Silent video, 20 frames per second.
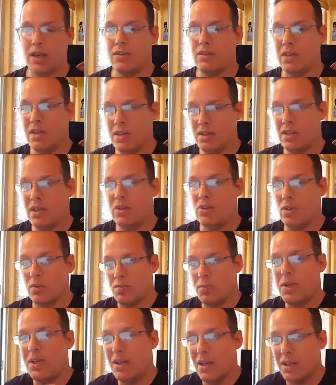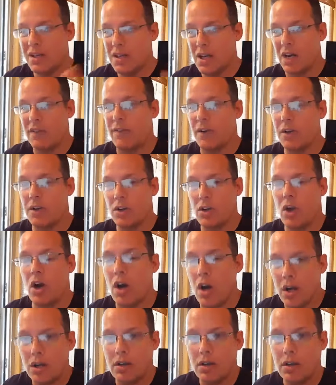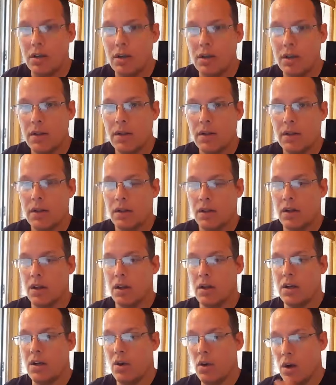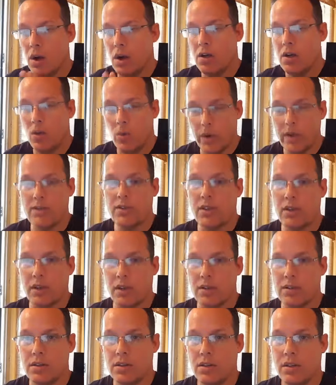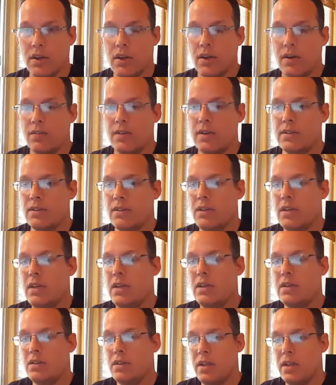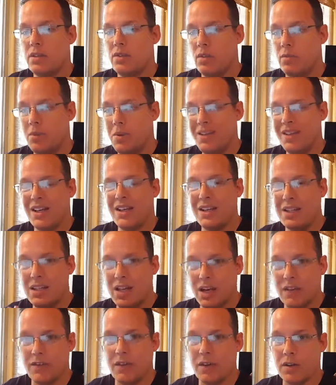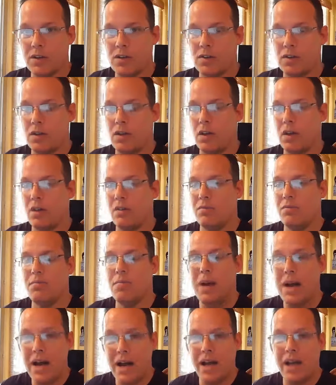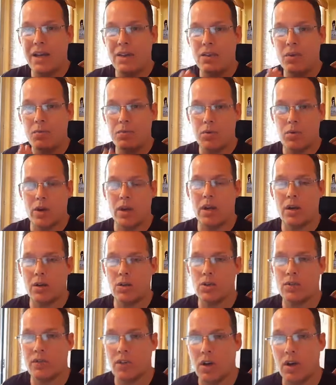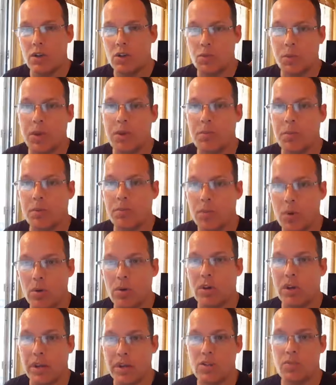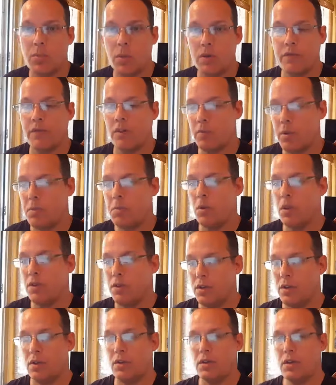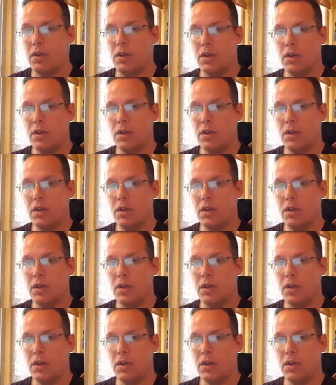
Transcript: And these things are being uncovered, not a coincidence. These things are being uncovered by the prayers of God's people, born again, spirit-filled people on the earth.